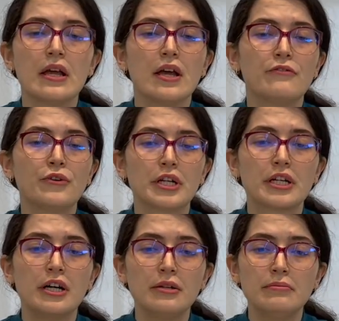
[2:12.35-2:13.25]
for a
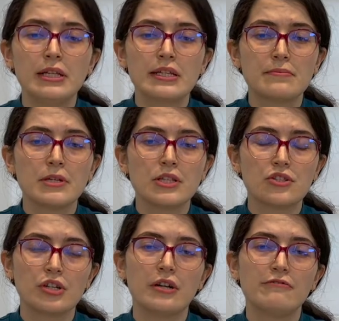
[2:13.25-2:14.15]
complex
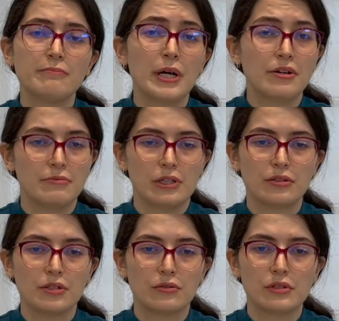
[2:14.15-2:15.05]
mixture of
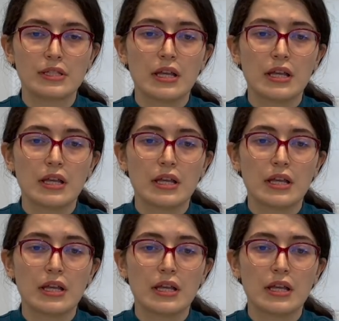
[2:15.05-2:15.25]
biomolecules.